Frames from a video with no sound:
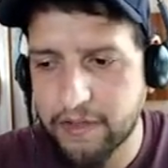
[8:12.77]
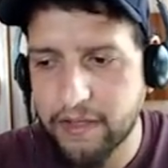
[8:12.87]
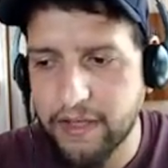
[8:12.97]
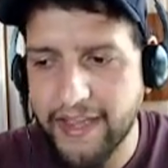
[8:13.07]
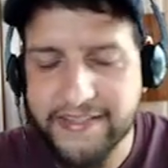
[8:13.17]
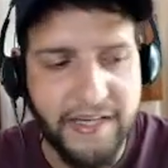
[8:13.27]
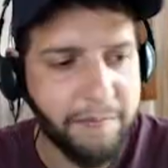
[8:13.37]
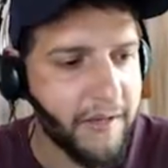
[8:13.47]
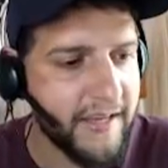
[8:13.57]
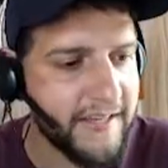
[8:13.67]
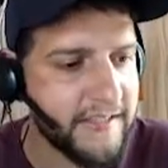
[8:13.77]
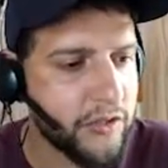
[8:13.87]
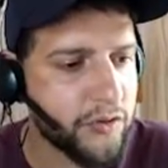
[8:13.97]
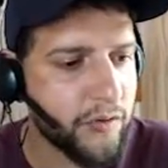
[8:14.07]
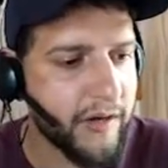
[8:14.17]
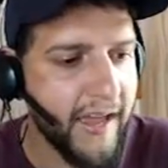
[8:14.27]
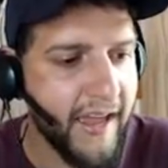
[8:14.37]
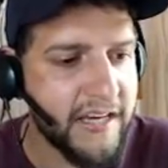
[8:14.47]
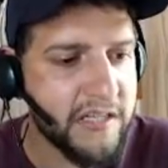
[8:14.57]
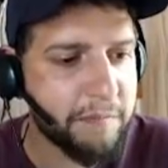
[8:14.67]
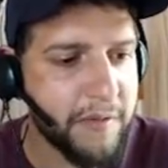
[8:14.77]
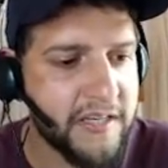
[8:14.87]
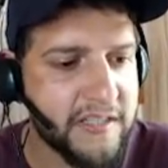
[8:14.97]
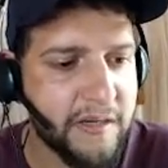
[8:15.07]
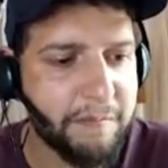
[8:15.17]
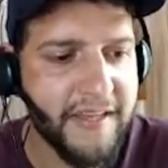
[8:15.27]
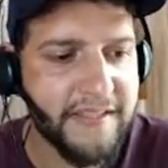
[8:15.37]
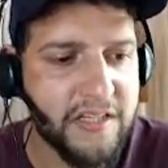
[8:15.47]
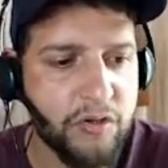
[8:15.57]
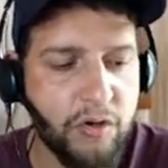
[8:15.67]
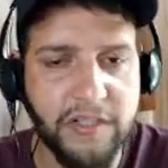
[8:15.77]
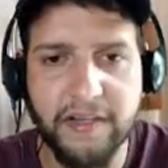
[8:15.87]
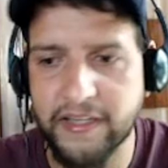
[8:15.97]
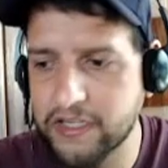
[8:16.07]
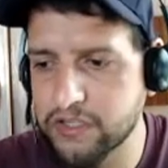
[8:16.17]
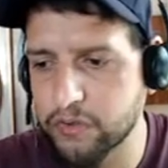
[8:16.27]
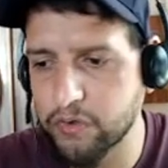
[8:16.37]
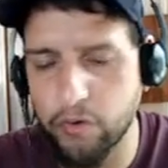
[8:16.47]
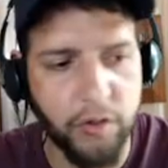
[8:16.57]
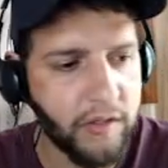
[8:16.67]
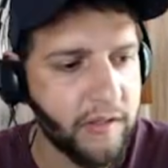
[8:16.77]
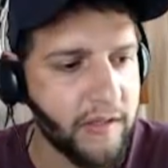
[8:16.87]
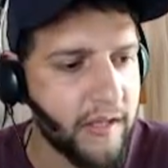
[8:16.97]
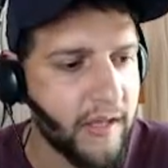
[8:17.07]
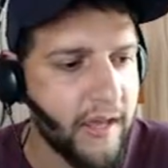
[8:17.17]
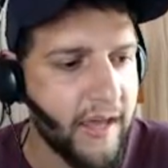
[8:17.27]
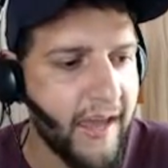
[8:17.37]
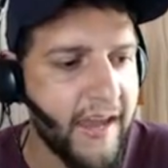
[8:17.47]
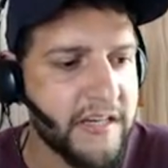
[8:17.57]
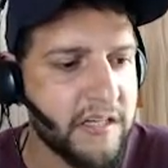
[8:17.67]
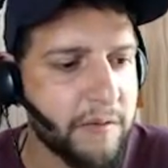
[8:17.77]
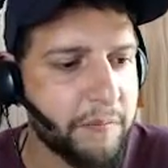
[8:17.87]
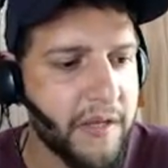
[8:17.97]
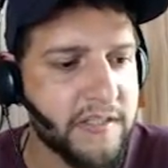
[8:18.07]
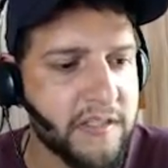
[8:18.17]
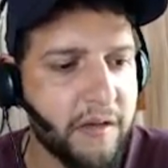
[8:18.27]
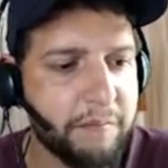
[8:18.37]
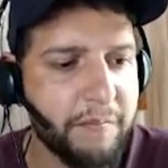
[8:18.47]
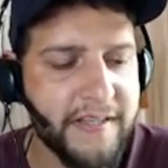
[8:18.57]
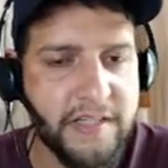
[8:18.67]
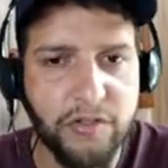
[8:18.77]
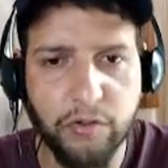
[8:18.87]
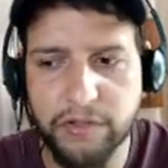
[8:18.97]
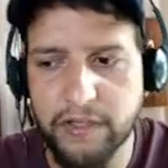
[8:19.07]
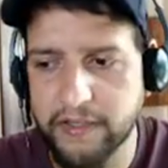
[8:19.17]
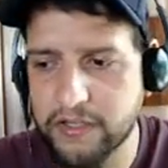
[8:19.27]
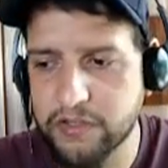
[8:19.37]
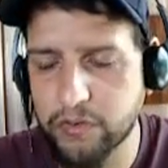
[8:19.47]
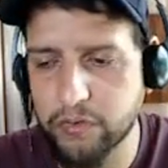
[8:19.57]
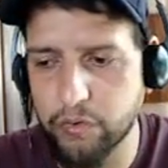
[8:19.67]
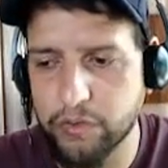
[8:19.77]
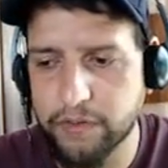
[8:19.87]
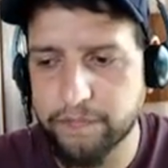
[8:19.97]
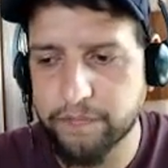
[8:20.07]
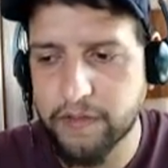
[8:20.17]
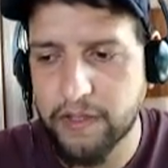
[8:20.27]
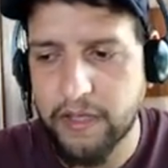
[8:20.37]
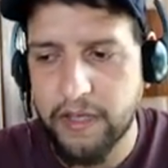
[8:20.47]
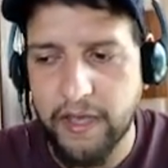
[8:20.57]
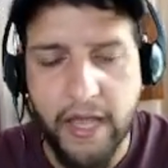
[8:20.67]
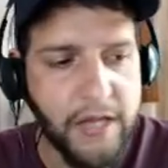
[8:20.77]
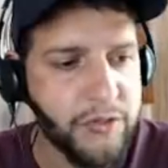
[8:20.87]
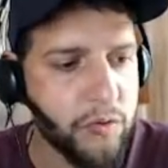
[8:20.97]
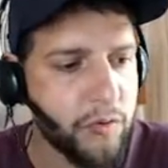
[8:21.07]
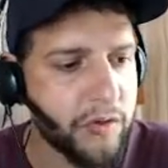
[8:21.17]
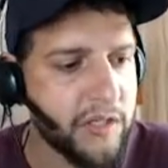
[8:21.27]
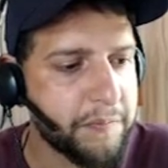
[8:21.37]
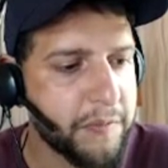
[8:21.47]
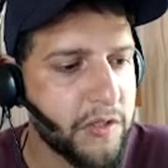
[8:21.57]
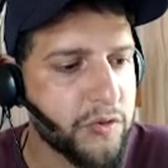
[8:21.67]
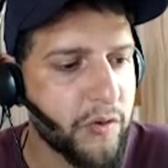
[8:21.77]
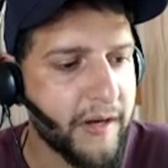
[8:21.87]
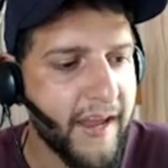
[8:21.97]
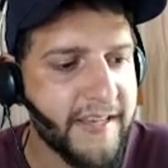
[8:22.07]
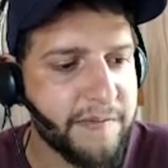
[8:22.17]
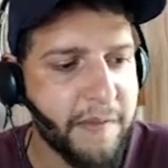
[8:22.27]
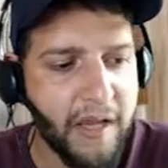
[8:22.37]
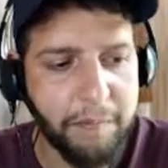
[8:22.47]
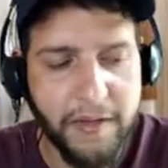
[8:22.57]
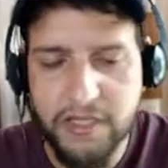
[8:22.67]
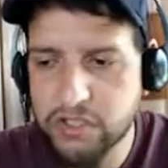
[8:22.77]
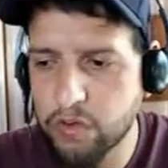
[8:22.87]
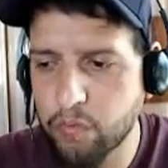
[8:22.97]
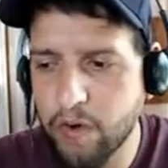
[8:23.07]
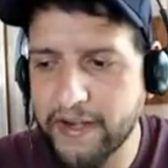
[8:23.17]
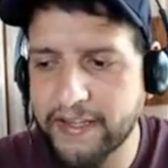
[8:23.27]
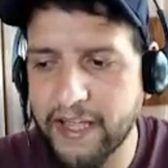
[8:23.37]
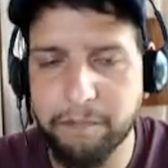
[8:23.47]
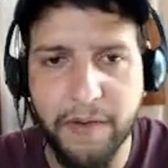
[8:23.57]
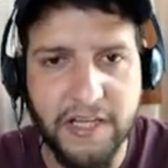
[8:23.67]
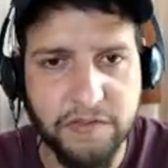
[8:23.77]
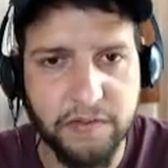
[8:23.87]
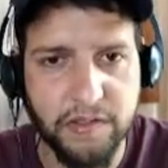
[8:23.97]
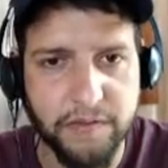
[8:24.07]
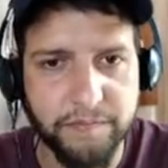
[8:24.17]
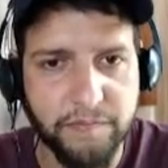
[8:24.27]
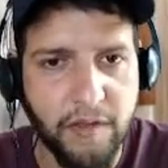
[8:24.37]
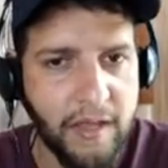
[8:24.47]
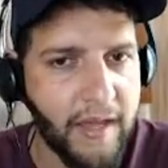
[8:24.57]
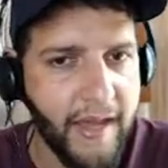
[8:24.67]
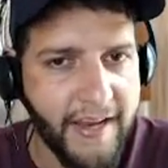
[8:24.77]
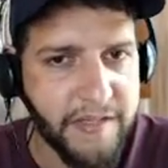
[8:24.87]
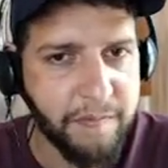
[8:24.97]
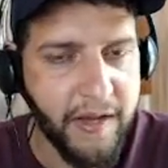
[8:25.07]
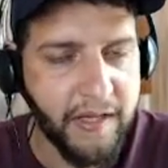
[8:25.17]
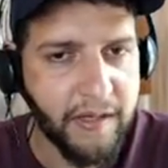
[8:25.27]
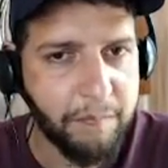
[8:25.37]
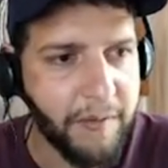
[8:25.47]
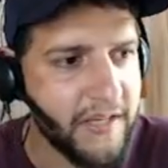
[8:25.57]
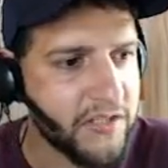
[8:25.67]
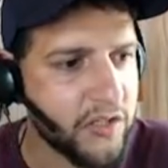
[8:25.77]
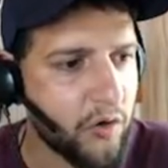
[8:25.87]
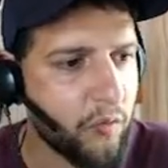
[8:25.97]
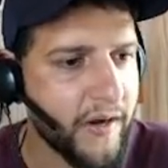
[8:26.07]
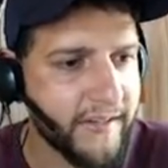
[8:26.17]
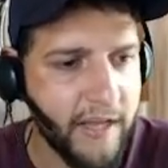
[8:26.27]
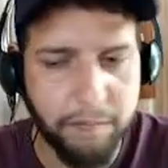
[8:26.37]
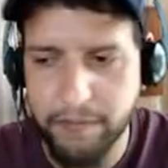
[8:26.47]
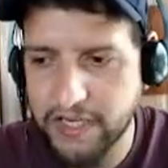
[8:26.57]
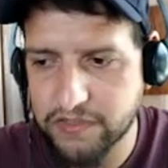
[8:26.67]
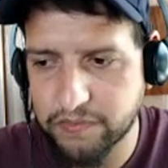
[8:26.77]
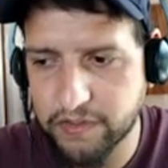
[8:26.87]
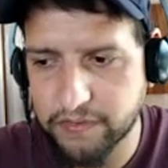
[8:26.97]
HMAC is your hash based message authentication code. Hash based message authentication code. HOTP is your HMAC based one time password. HMAC based one time password.